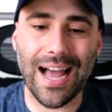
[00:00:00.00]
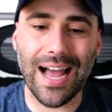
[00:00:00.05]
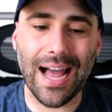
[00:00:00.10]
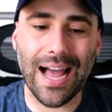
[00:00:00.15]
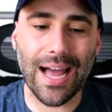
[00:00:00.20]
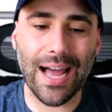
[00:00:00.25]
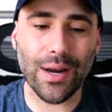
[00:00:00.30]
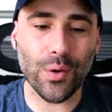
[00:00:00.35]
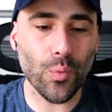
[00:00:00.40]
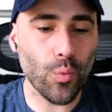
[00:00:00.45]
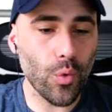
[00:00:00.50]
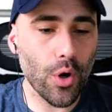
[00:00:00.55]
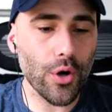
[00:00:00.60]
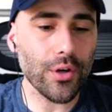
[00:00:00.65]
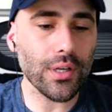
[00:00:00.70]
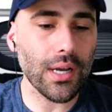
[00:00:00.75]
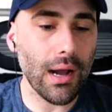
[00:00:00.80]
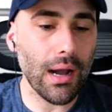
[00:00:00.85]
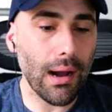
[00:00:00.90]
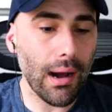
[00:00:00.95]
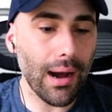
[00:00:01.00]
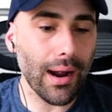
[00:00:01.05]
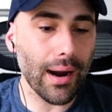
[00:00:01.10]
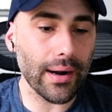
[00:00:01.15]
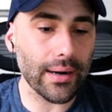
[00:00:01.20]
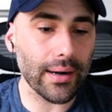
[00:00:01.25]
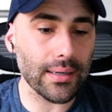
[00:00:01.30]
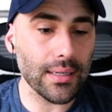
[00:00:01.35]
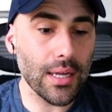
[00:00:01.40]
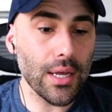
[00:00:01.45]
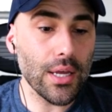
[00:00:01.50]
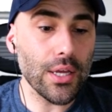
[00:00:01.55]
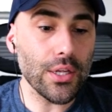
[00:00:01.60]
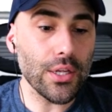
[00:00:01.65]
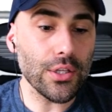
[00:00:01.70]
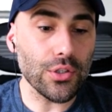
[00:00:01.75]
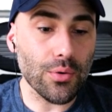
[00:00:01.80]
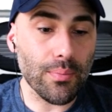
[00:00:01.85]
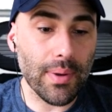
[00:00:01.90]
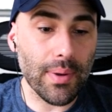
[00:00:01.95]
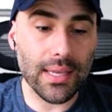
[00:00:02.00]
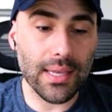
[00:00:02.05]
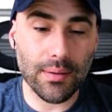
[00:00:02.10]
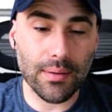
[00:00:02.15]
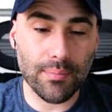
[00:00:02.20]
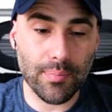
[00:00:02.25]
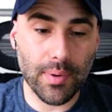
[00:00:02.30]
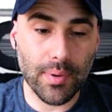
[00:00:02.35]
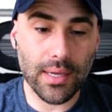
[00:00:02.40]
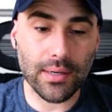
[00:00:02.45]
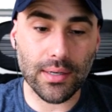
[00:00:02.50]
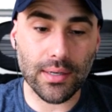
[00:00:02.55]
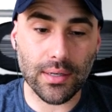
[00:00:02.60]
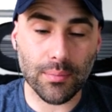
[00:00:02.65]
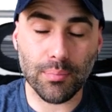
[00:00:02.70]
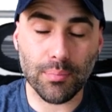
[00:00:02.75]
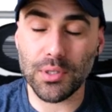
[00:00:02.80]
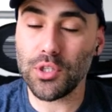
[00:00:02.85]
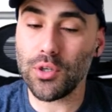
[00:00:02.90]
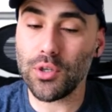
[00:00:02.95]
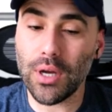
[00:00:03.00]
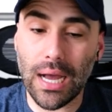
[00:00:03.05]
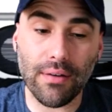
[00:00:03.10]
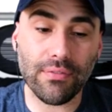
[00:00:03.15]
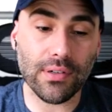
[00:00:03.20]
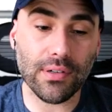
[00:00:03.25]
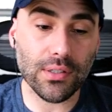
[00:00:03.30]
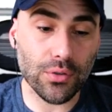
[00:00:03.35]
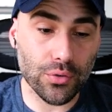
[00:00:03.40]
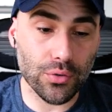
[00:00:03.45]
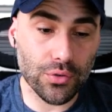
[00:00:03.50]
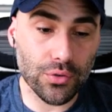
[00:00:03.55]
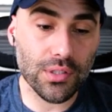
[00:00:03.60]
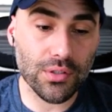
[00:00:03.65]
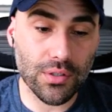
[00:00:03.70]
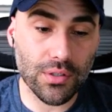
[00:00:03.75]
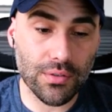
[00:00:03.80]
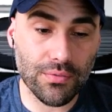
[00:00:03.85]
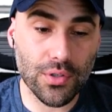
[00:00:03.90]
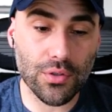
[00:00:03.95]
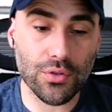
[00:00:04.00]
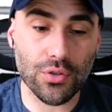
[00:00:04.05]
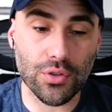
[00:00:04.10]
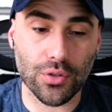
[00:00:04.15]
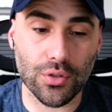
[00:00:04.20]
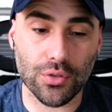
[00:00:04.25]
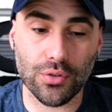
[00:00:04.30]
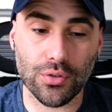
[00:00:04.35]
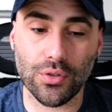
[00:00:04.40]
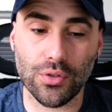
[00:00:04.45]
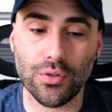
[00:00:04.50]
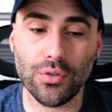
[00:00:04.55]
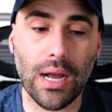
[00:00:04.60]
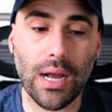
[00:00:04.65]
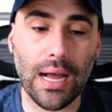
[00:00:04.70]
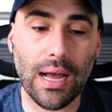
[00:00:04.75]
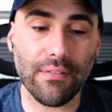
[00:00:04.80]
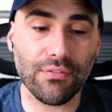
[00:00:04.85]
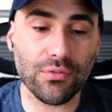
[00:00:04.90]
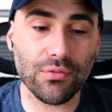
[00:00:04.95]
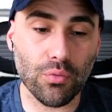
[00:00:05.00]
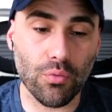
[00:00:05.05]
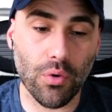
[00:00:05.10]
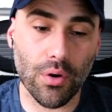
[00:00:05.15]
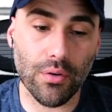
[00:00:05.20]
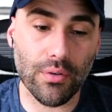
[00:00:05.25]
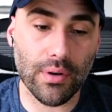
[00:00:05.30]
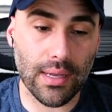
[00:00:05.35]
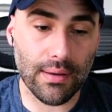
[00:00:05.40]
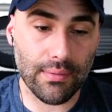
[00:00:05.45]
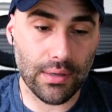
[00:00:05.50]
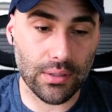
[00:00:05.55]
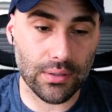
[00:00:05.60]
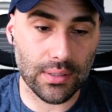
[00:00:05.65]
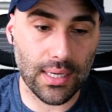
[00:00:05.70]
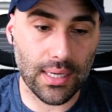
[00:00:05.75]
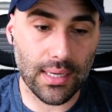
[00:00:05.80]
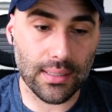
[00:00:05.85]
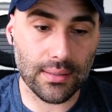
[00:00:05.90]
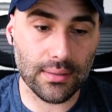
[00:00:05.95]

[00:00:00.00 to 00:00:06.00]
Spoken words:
and work hard to make it better, but you have a good distribution, so you don't have to worry about that.